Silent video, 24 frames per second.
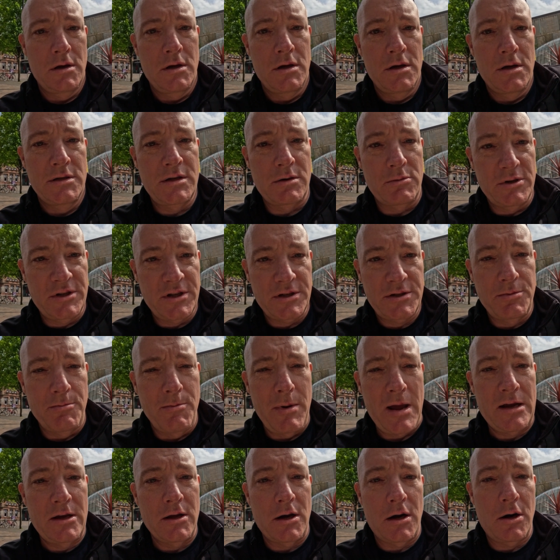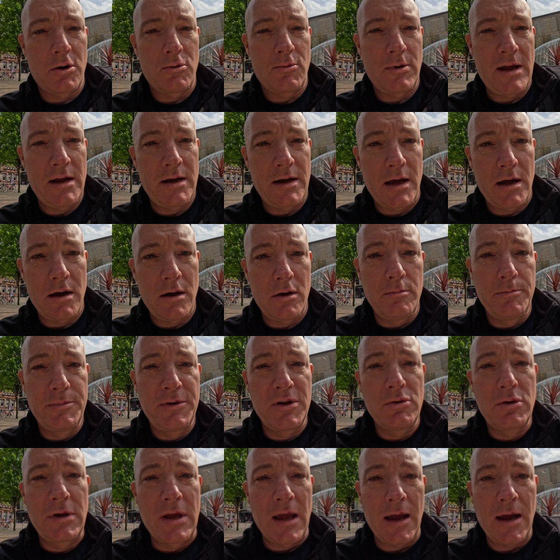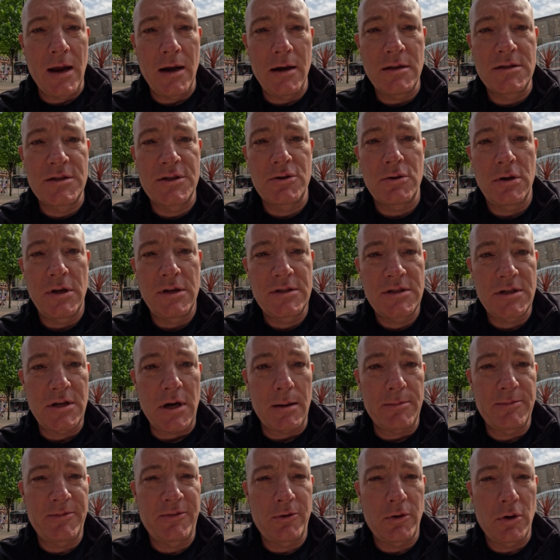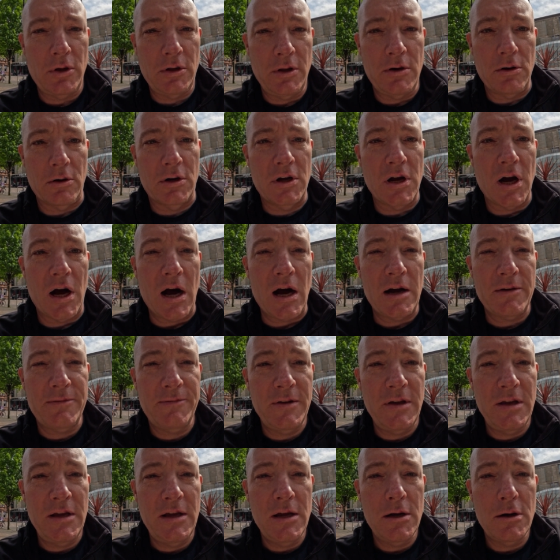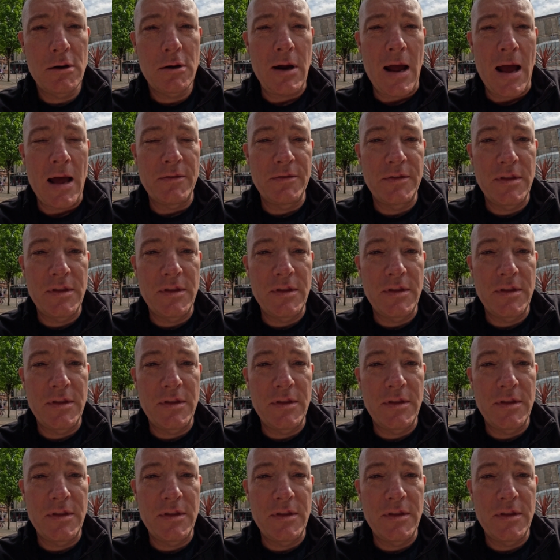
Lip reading: So we're just making our way down Buchanan Street, stopped for a little coffee here at